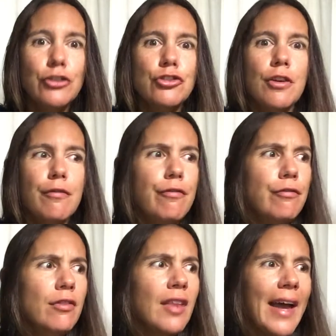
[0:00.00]
to
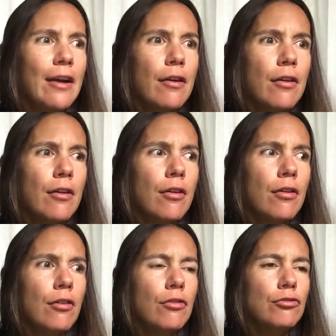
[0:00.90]
like
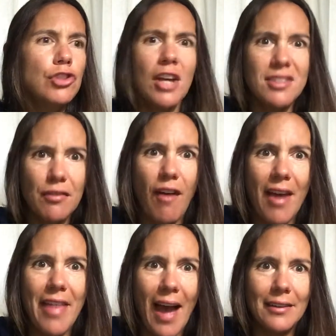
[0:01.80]

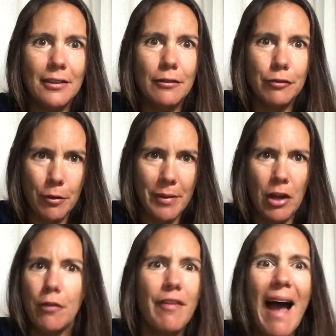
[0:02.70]
justify that for
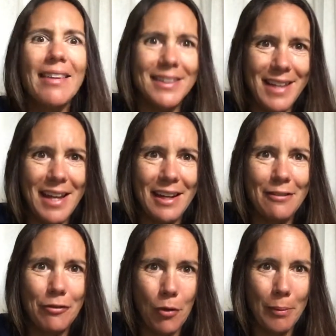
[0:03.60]
me or validate
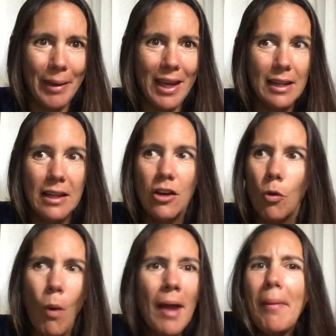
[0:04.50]
it for me?
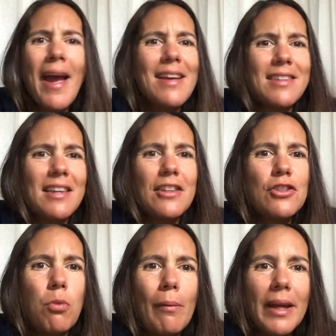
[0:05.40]
Why am I asking
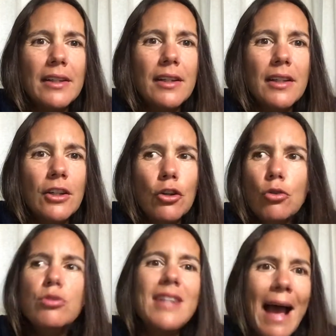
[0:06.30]
this woman
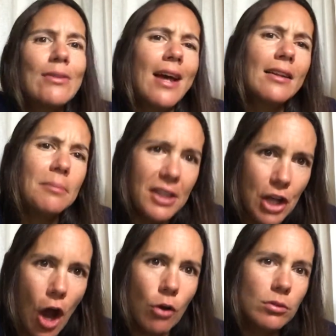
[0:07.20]
who's now telling me
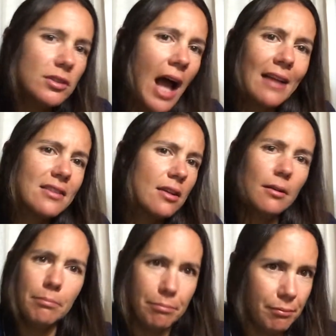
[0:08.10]
no, not
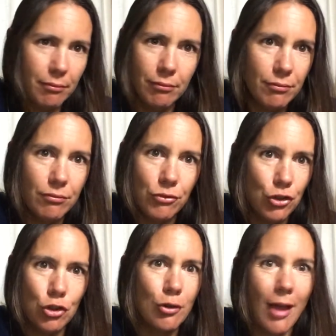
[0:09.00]
to
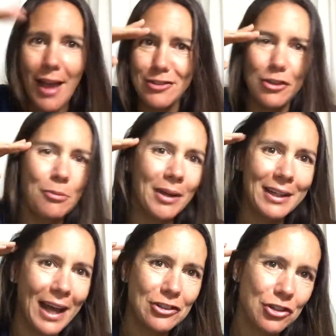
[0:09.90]
utilize the human
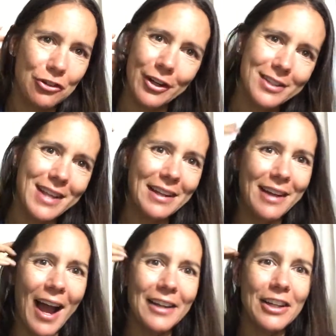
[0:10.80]
connection or extend
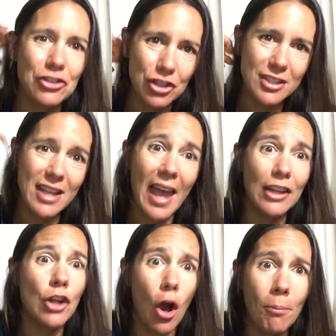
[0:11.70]
kindness? She's
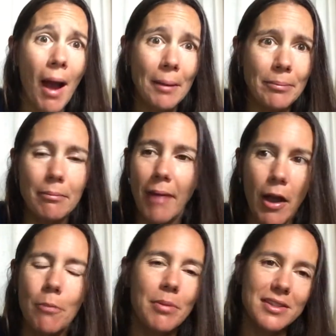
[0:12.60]
saying no, my
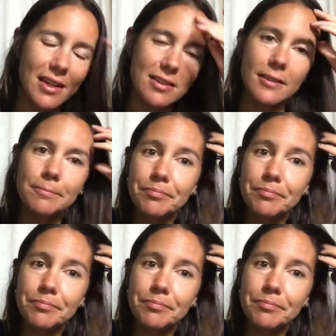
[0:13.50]
own business.